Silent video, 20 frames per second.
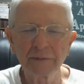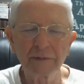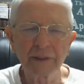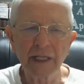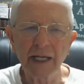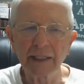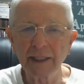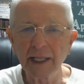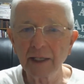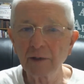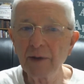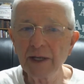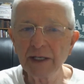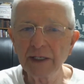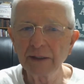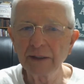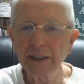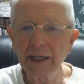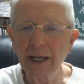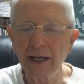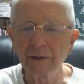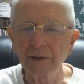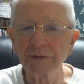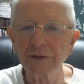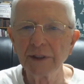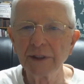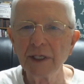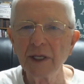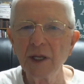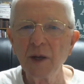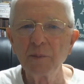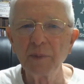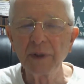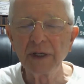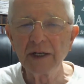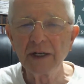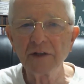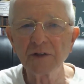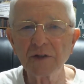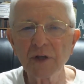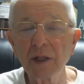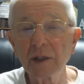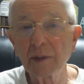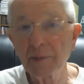not like we can count, but it is all